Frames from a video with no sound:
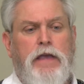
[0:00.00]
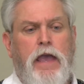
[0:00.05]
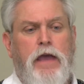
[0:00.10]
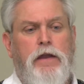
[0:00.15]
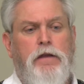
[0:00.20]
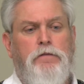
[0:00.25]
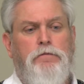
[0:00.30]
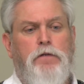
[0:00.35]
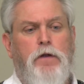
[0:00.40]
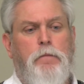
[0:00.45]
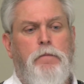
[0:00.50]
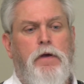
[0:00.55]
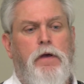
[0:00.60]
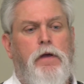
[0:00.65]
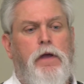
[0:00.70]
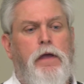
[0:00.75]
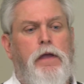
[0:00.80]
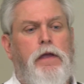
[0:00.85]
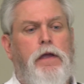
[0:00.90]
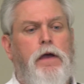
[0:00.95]
Kerry
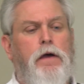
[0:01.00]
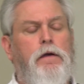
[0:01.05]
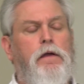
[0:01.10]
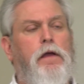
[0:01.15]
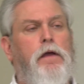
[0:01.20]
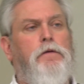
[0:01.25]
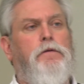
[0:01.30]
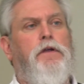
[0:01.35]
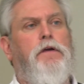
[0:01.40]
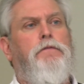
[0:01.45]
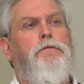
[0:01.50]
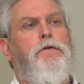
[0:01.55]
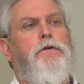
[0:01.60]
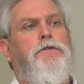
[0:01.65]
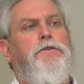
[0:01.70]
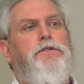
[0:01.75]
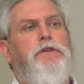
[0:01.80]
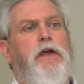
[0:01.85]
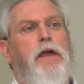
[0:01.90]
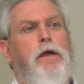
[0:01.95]
Gateley, the director of
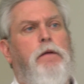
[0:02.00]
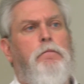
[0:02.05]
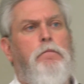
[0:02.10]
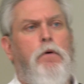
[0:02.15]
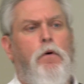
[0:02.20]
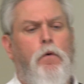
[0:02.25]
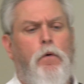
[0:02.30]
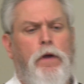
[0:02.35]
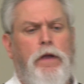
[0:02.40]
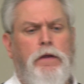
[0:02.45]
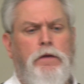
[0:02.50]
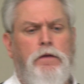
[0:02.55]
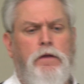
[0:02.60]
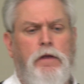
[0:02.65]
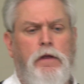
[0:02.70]
the Lynchburg district,